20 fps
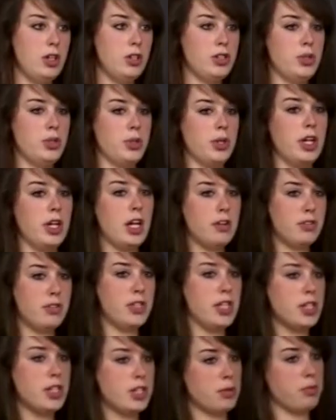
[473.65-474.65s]
So you can have
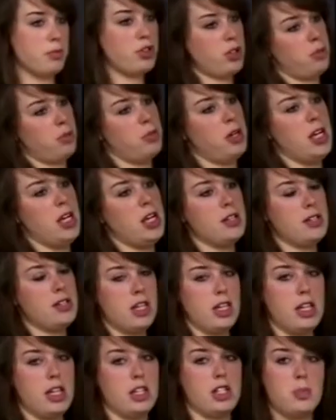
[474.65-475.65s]
seeds that would germinate,
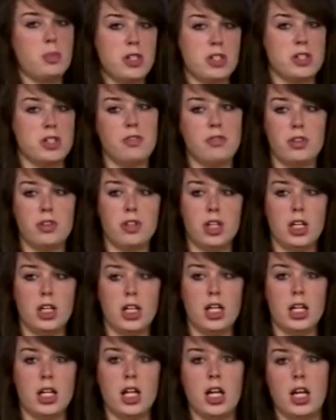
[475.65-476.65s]
say,
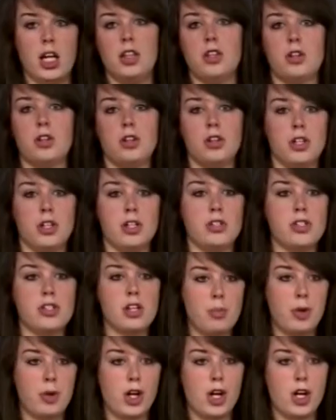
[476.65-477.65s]
specifically in the early
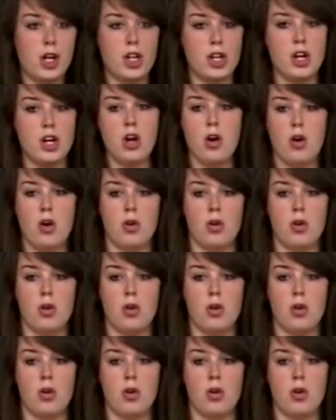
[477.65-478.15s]
summer